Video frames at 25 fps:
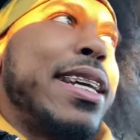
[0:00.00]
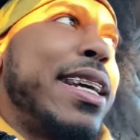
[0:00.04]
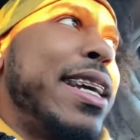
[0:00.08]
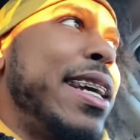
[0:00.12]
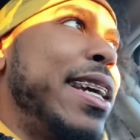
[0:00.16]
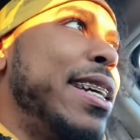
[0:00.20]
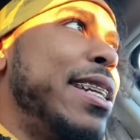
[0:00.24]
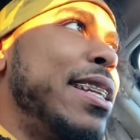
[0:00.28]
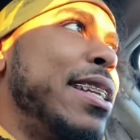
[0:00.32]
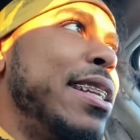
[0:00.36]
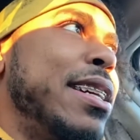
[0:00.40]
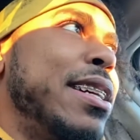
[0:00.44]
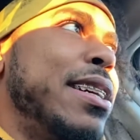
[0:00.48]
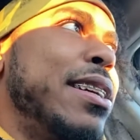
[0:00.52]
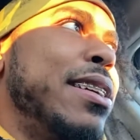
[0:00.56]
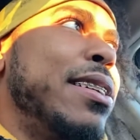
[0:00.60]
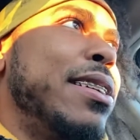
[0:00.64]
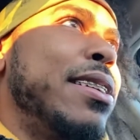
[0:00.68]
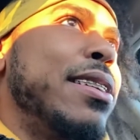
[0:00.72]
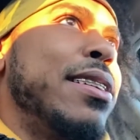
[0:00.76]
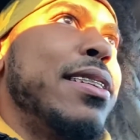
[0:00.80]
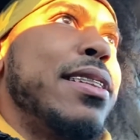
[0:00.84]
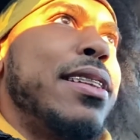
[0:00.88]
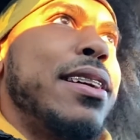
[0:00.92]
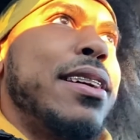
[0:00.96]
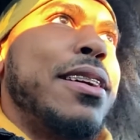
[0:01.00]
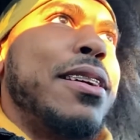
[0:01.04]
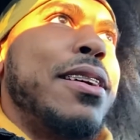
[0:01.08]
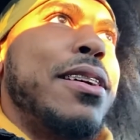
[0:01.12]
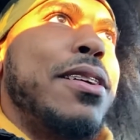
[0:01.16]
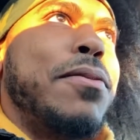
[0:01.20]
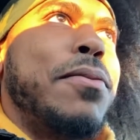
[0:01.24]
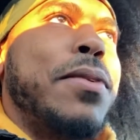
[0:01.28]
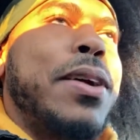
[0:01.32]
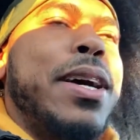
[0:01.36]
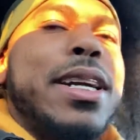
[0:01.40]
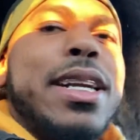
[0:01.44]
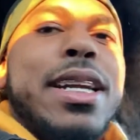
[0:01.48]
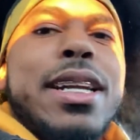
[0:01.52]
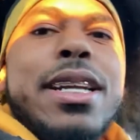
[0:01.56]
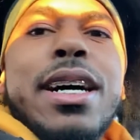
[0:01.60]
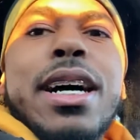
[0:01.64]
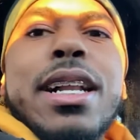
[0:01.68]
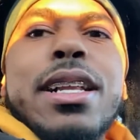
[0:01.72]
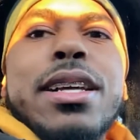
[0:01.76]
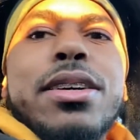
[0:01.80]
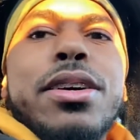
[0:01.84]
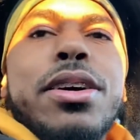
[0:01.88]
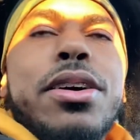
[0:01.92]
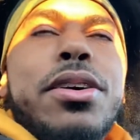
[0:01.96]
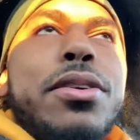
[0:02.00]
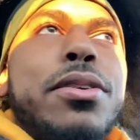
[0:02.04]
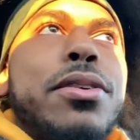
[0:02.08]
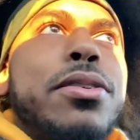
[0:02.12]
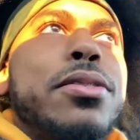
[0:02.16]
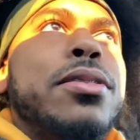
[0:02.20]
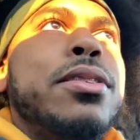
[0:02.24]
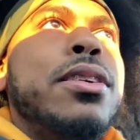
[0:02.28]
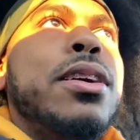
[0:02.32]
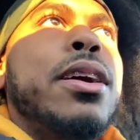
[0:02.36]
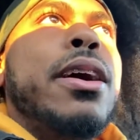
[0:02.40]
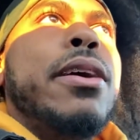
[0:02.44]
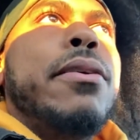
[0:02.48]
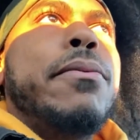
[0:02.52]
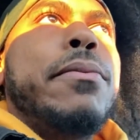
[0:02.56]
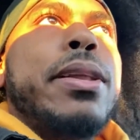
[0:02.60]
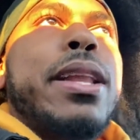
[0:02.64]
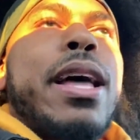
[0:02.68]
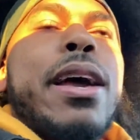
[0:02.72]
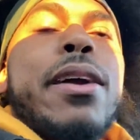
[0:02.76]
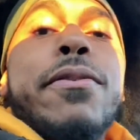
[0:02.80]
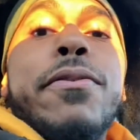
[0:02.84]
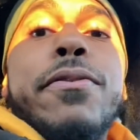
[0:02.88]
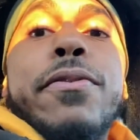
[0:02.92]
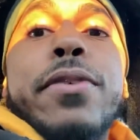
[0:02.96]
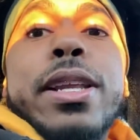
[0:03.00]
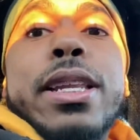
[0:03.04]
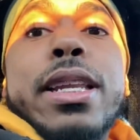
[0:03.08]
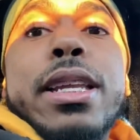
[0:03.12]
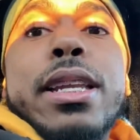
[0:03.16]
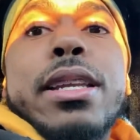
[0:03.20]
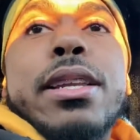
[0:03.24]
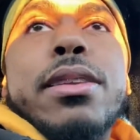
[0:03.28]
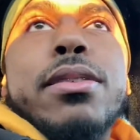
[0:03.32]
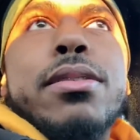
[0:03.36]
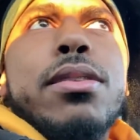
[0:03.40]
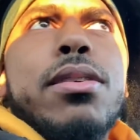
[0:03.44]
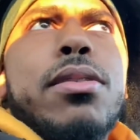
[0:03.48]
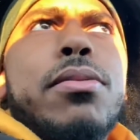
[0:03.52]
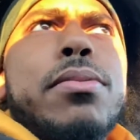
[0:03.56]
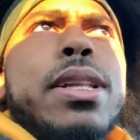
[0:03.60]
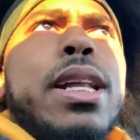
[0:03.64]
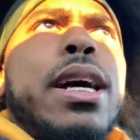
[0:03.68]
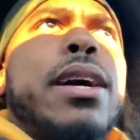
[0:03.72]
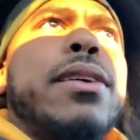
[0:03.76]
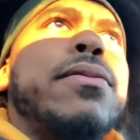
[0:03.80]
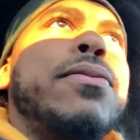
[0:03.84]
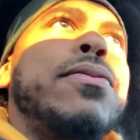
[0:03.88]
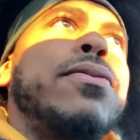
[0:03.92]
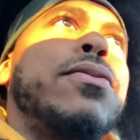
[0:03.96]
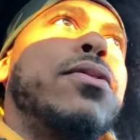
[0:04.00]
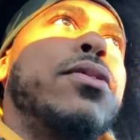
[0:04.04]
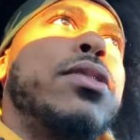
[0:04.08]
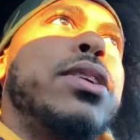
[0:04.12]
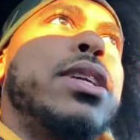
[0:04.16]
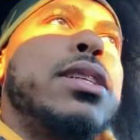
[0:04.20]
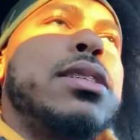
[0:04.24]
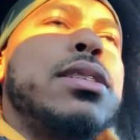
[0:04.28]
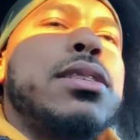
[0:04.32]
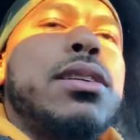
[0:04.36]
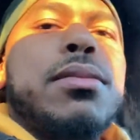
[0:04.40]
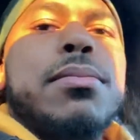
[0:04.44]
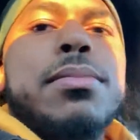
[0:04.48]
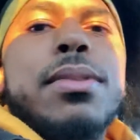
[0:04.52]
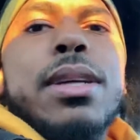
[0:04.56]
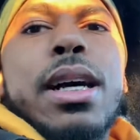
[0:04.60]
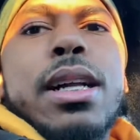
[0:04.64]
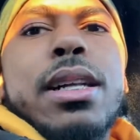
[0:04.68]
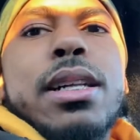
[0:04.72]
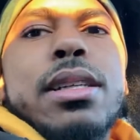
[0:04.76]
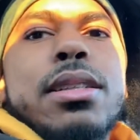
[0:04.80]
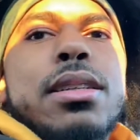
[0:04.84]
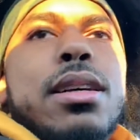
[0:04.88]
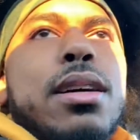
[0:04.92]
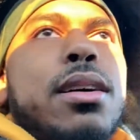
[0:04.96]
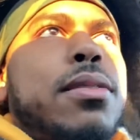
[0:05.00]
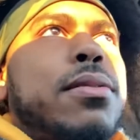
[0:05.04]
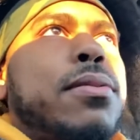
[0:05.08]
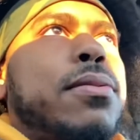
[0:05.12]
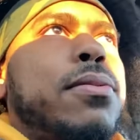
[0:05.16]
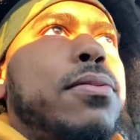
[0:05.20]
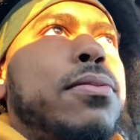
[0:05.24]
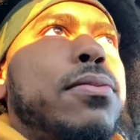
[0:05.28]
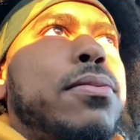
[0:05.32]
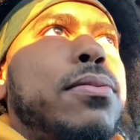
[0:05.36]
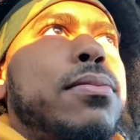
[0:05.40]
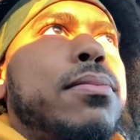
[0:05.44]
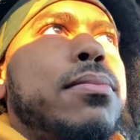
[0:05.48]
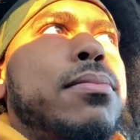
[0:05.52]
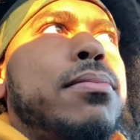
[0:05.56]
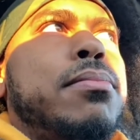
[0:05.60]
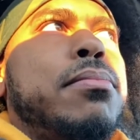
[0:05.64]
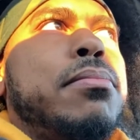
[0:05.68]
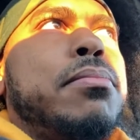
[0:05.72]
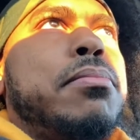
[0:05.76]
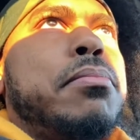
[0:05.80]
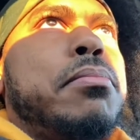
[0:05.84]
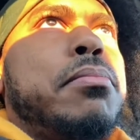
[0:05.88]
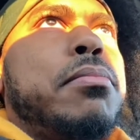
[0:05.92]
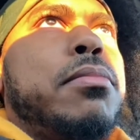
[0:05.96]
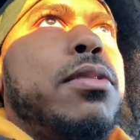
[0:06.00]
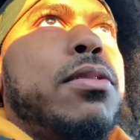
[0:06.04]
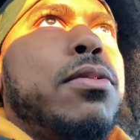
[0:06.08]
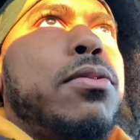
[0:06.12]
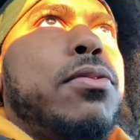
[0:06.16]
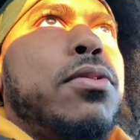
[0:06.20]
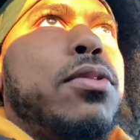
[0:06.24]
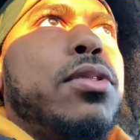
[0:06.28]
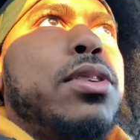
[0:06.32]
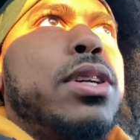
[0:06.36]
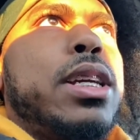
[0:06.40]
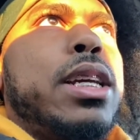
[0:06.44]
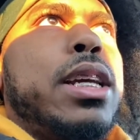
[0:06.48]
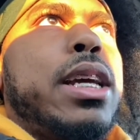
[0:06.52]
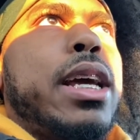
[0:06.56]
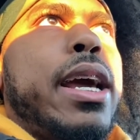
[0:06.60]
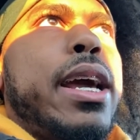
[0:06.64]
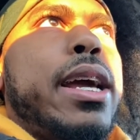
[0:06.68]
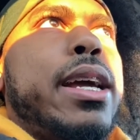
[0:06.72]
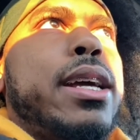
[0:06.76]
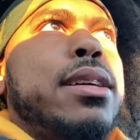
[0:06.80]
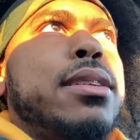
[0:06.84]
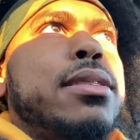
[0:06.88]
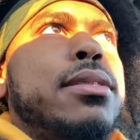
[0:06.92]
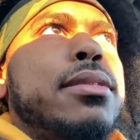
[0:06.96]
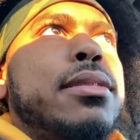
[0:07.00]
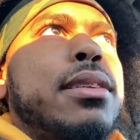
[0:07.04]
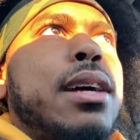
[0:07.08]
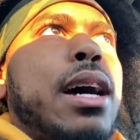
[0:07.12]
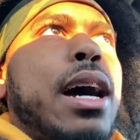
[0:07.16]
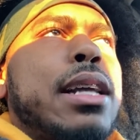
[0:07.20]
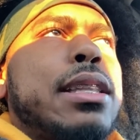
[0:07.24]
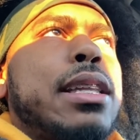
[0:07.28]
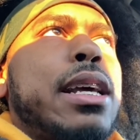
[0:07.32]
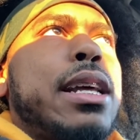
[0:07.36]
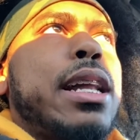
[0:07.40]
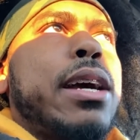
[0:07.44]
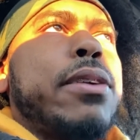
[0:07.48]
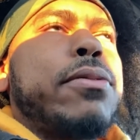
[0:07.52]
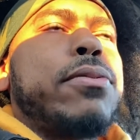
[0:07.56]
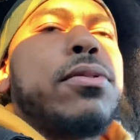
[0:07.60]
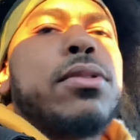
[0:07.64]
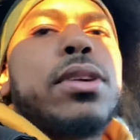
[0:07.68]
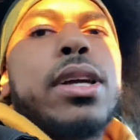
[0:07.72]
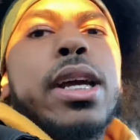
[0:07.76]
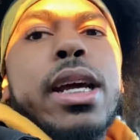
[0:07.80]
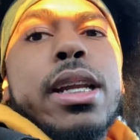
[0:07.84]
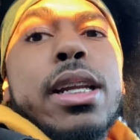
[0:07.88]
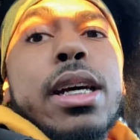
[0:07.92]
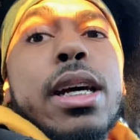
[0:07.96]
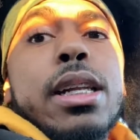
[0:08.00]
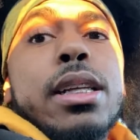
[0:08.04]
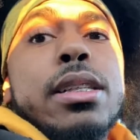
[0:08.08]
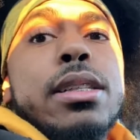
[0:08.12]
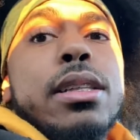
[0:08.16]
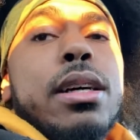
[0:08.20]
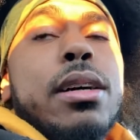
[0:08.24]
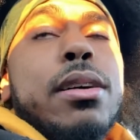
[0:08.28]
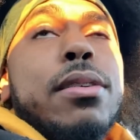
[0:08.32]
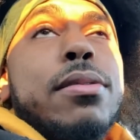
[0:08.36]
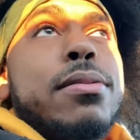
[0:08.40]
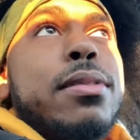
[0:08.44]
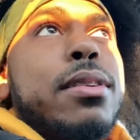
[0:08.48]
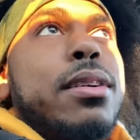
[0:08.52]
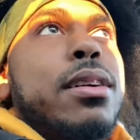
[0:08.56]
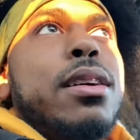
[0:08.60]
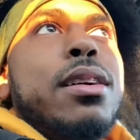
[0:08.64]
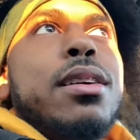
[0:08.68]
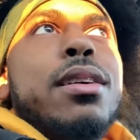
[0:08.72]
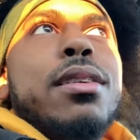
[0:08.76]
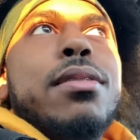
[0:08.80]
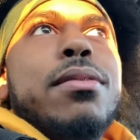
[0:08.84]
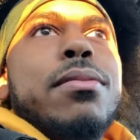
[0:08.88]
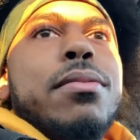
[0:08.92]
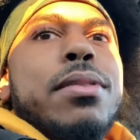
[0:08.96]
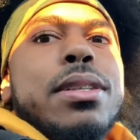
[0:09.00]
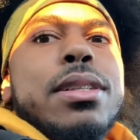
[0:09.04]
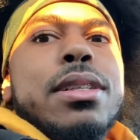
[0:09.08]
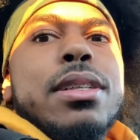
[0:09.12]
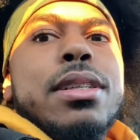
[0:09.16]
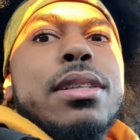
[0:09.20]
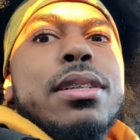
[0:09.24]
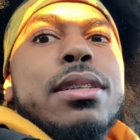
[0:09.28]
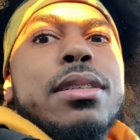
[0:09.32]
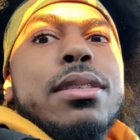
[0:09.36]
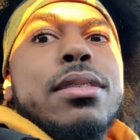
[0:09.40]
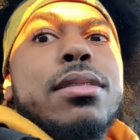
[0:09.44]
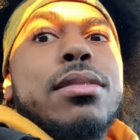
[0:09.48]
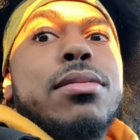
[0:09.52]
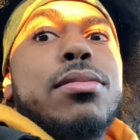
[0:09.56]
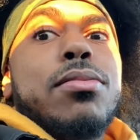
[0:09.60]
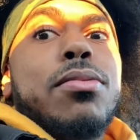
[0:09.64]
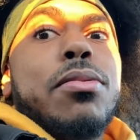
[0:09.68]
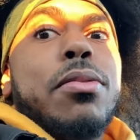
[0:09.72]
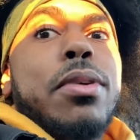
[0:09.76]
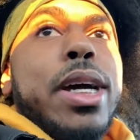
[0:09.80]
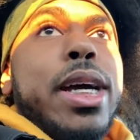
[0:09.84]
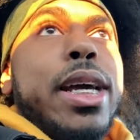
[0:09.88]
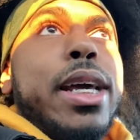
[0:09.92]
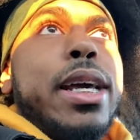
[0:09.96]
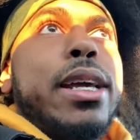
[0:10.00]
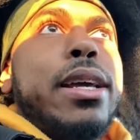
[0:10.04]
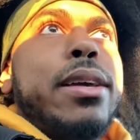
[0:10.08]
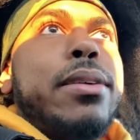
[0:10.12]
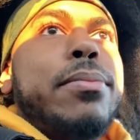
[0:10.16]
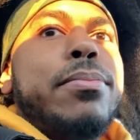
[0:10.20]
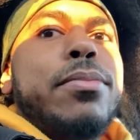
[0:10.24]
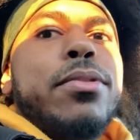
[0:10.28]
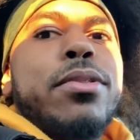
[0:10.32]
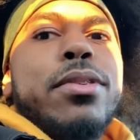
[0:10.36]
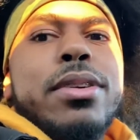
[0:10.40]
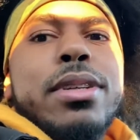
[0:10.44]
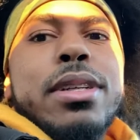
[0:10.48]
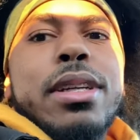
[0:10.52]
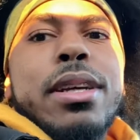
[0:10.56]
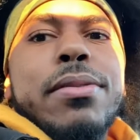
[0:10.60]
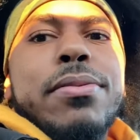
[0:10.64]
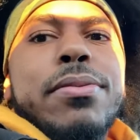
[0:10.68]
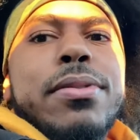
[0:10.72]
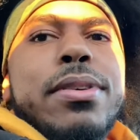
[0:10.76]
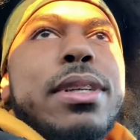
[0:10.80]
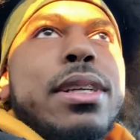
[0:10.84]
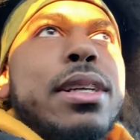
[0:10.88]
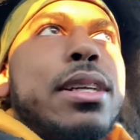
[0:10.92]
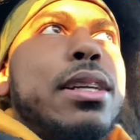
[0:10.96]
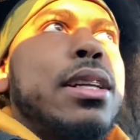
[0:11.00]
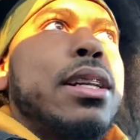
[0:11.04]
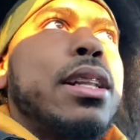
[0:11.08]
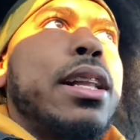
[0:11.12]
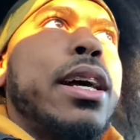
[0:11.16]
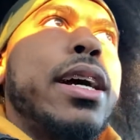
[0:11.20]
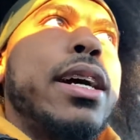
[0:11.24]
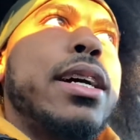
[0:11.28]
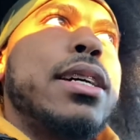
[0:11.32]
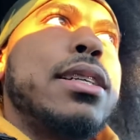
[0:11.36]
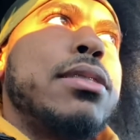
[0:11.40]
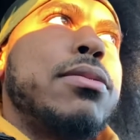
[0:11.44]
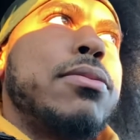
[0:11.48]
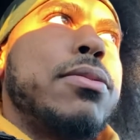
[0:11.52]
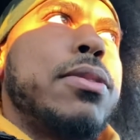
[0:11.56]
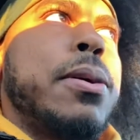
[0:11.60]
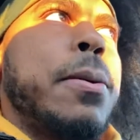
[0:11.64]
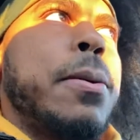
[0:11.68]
hit the the uh, one hundred dollar goal. We like fifty no, we like forty something dollars off. Forty eight, I think like forty eight dollars off, which is way more different than the last one.